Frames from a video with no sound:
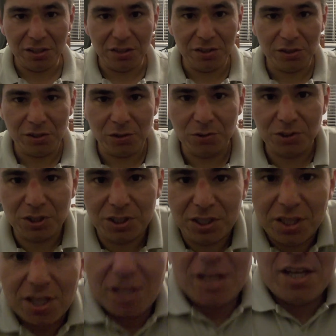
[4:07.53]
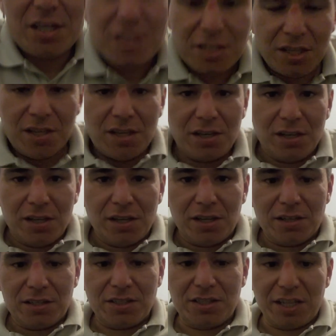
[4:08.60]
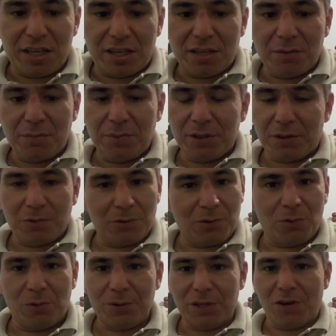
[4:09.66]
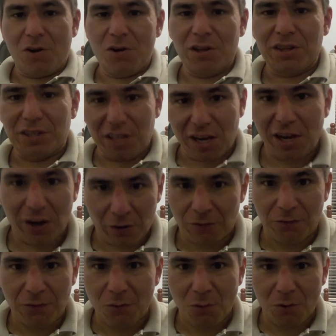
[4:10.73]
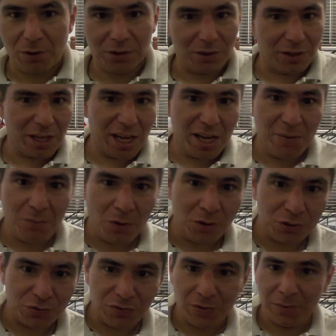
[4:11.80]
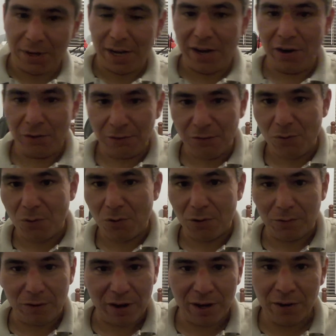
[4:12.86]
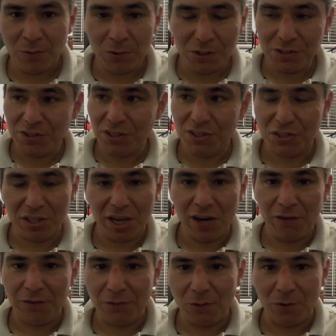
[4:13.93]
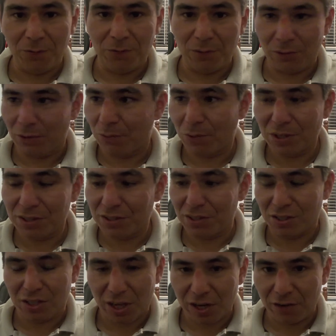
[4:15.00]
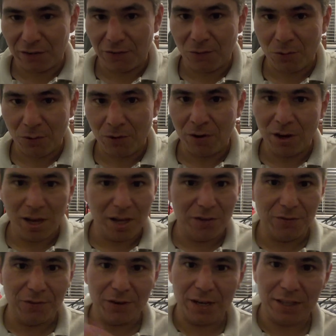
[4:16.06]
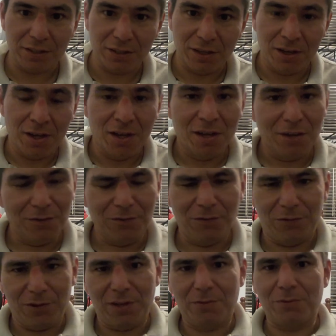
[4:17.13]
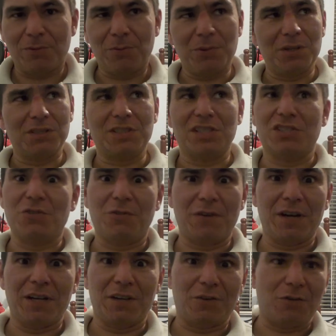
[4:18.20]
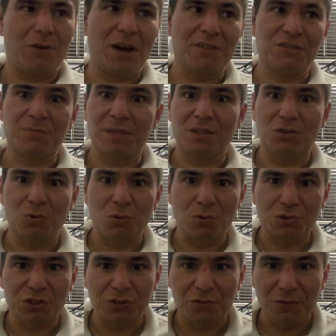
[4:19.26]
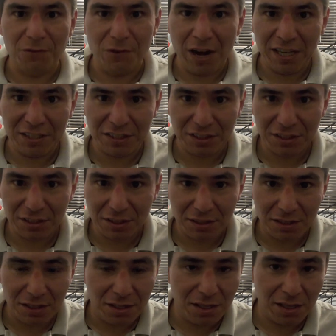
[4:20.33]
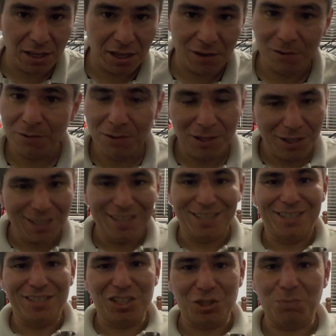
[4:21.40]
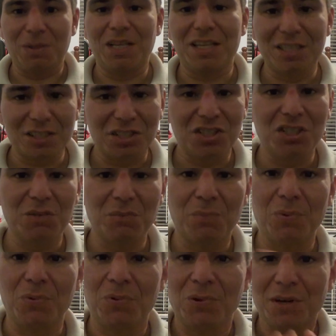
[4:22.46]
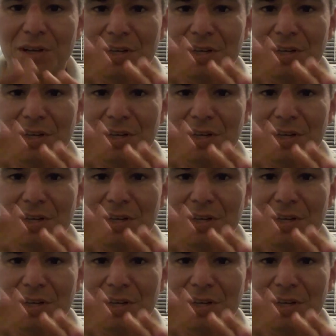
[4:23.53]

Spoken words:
You know, the second big, or they call it Carrefour. You know, Kmart's for Carrefour, right? What is this Carrefour for? What is this Carrefour? You find, what is this? You finding Craftsman tools in France now? Just plain and simple.